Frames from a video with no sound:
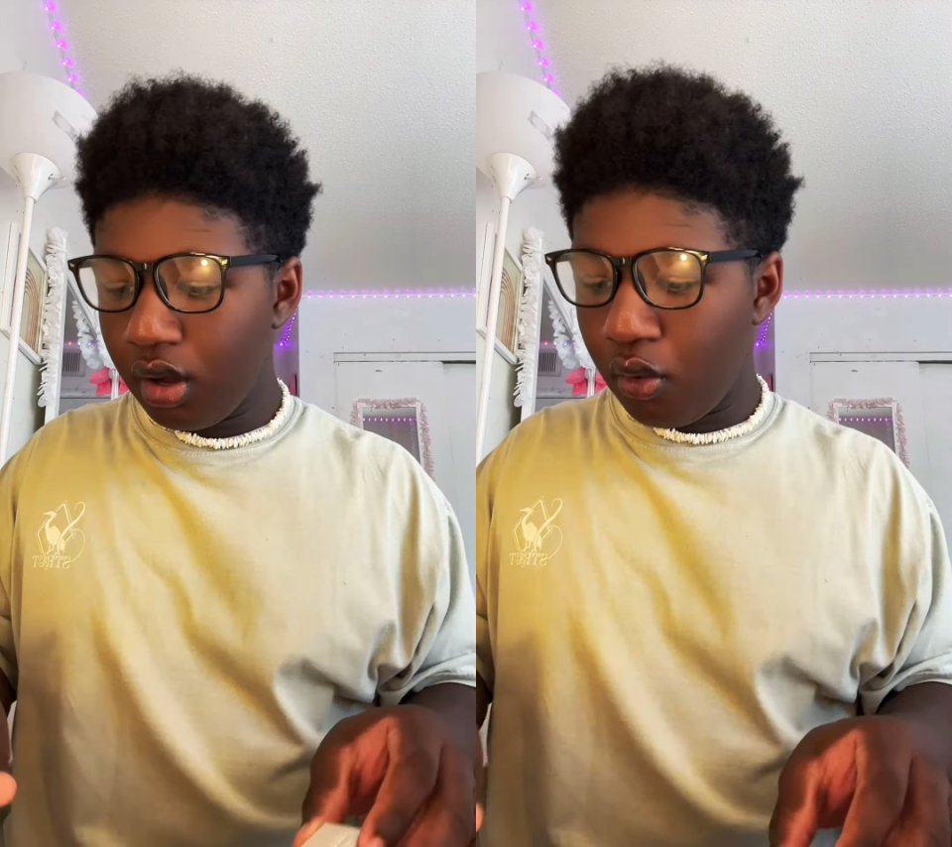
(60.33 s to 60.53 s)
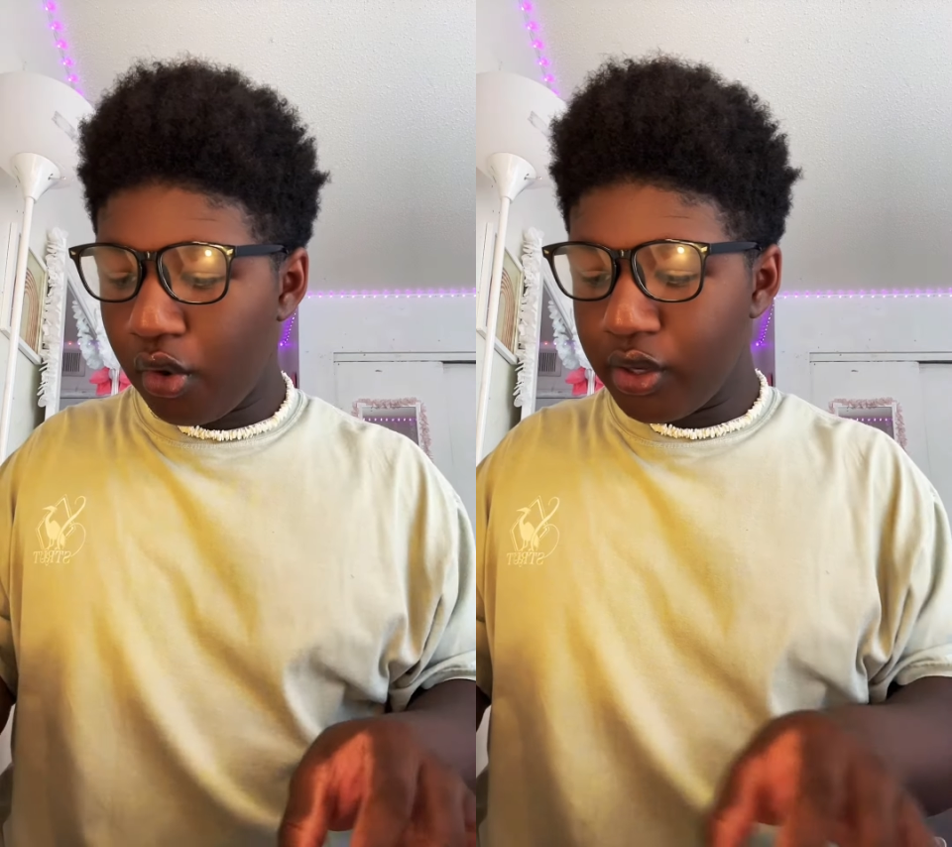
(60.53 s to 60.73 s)

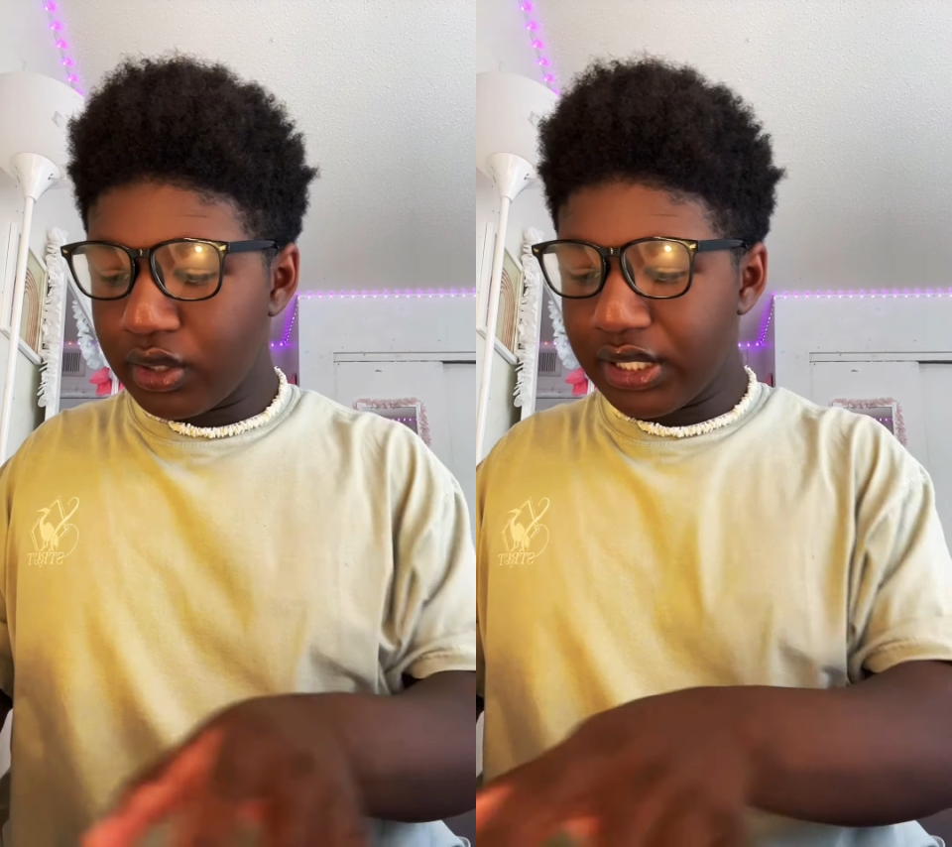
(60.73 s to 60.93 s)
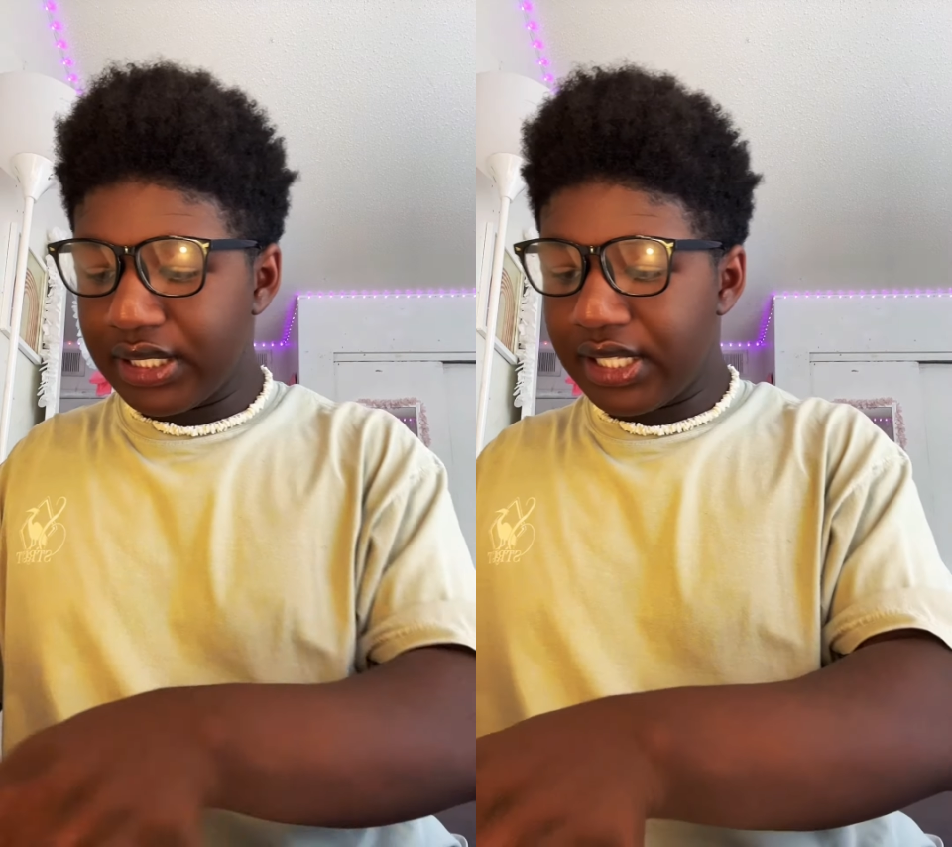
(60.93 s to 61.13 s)

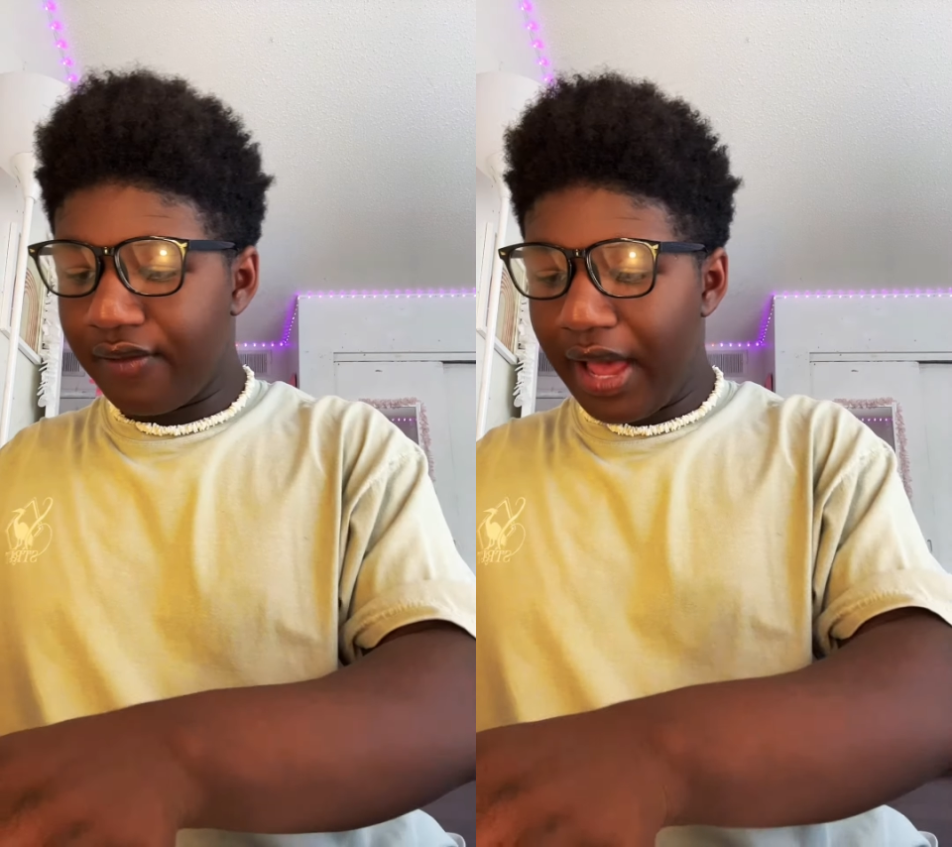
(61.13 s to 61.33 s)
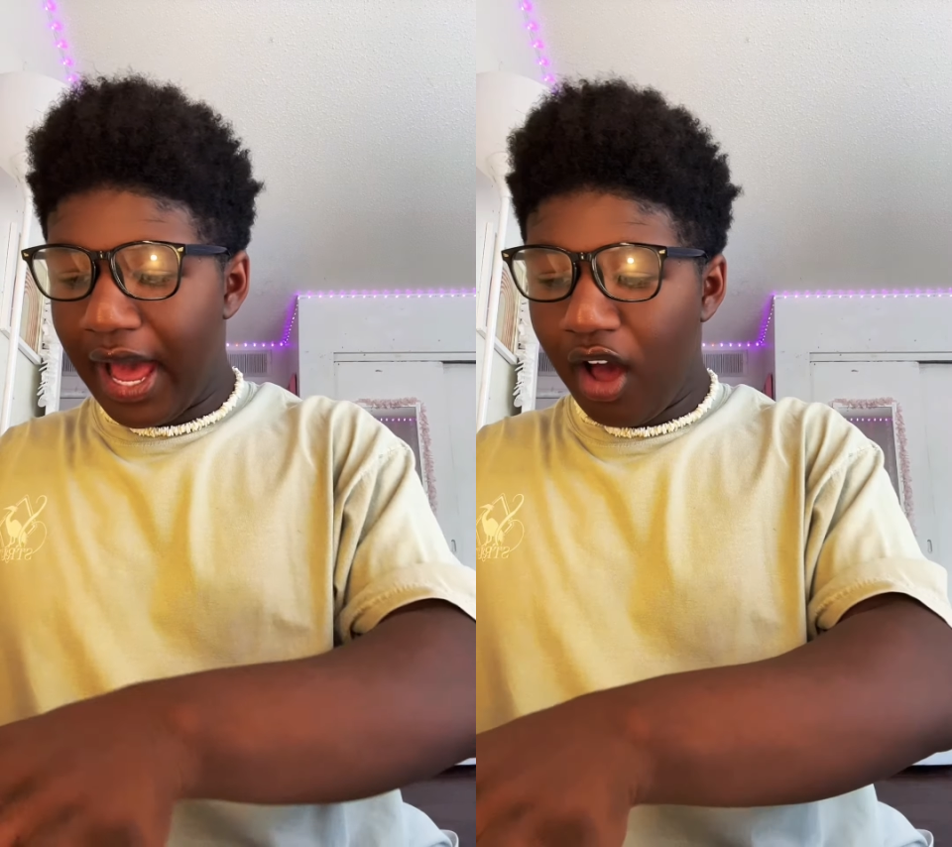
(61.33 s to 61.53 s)
oils and
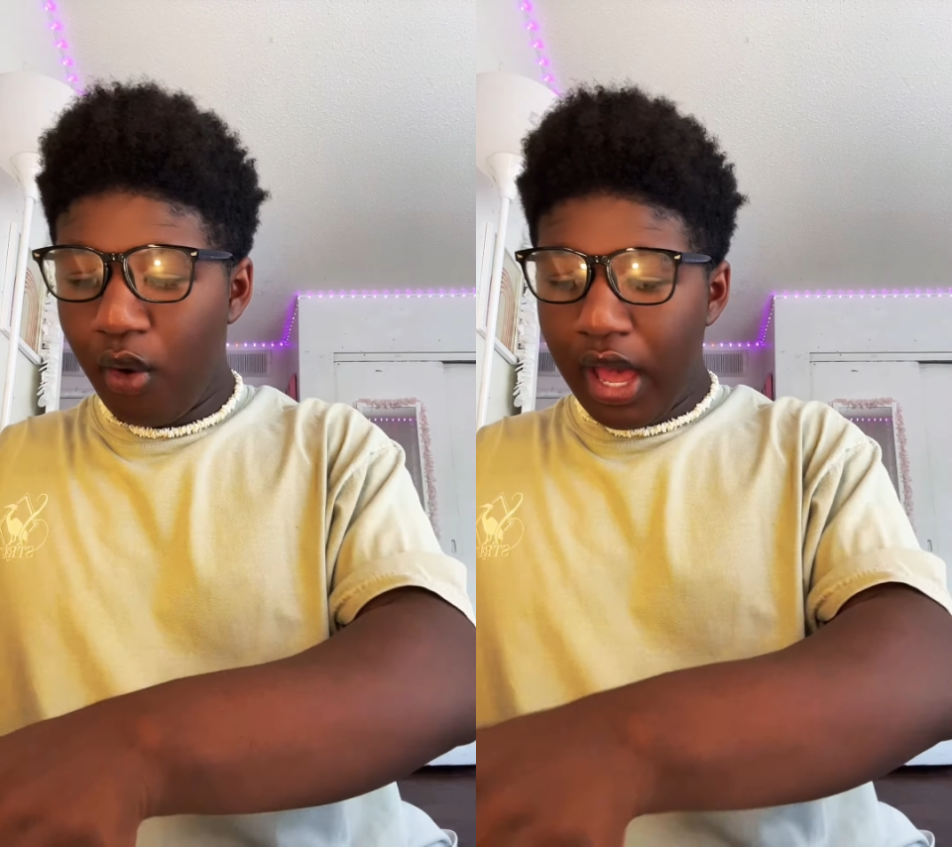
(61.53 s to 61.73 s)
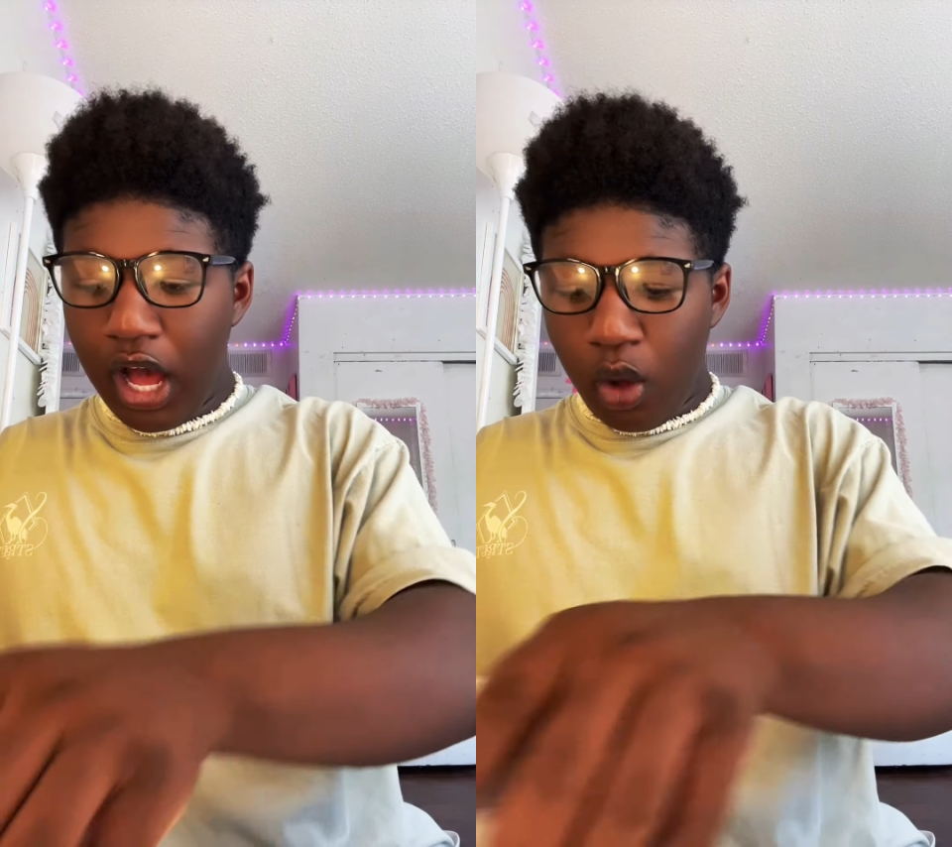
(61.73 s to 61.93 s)
stuff
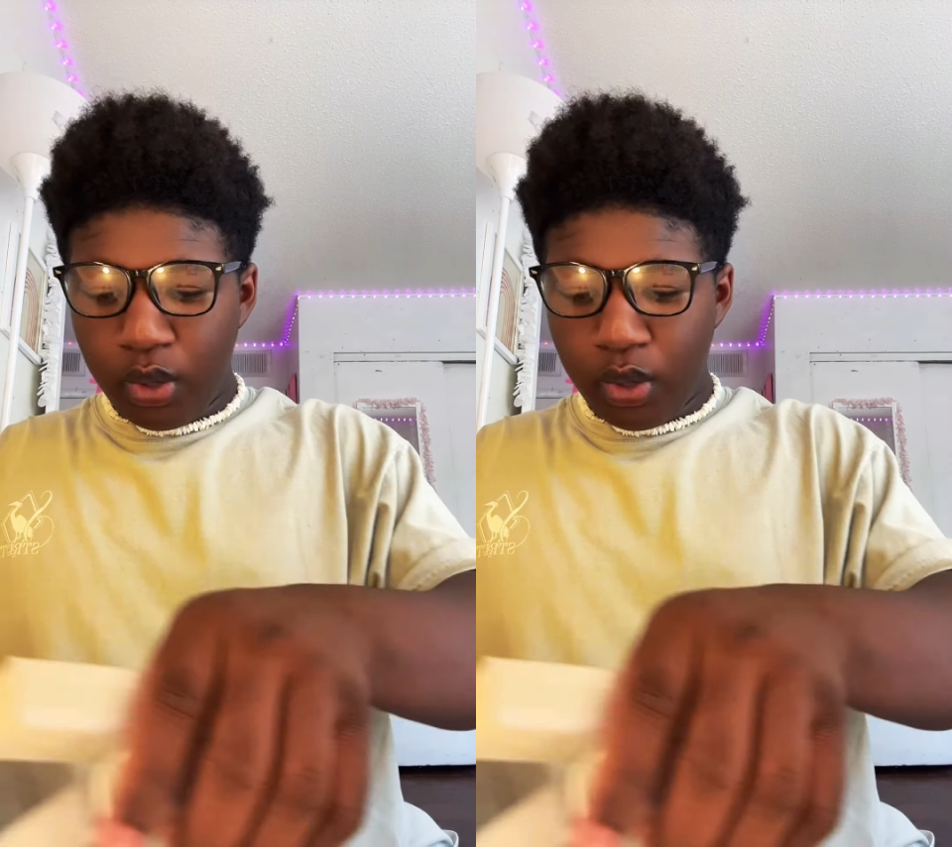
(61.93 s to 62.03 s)
out.